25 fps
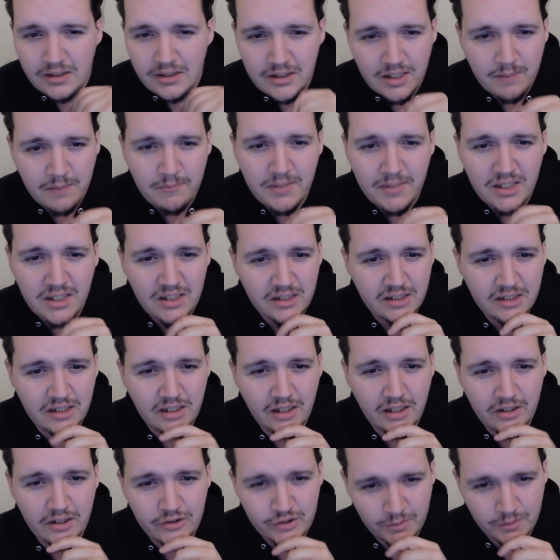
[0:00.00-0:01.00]
mana
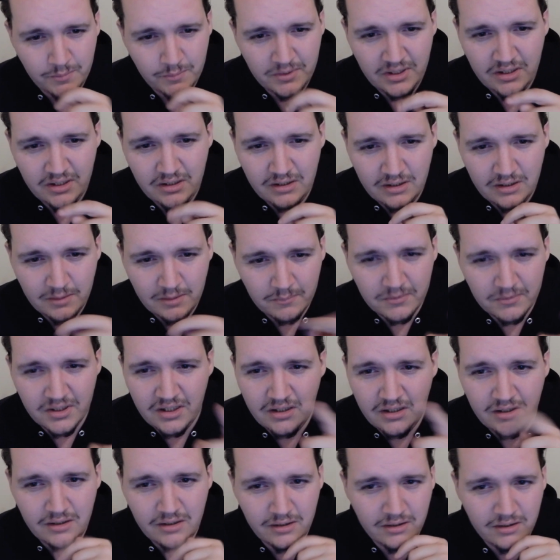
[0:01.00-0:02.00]
cache, I'm
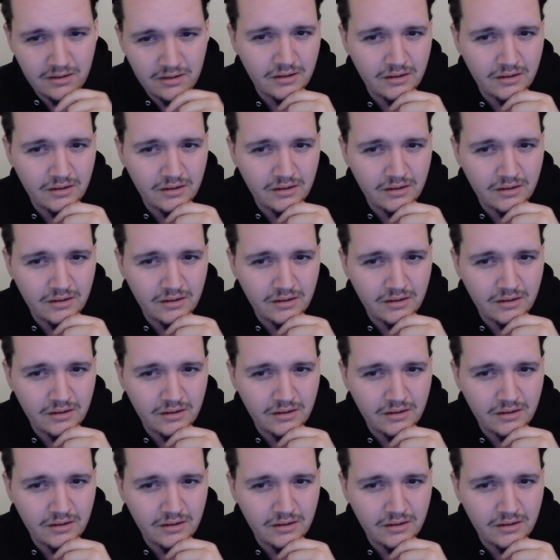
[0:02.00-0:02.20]
gonna